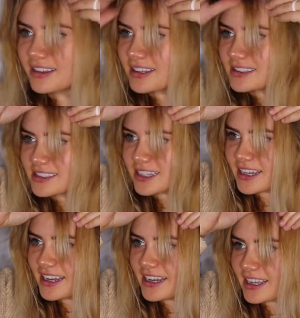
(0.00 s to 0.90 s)
Is this like
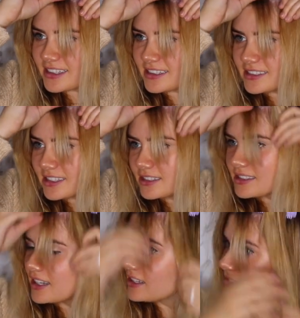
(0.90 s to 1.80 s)
a 90s
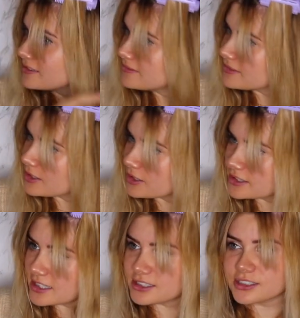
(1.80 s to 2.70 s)
hairstyle or
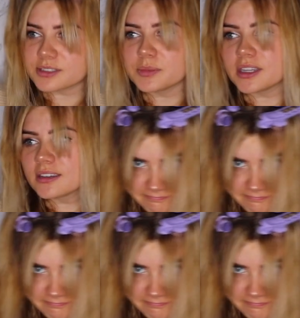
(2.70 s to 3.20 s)
is that just me?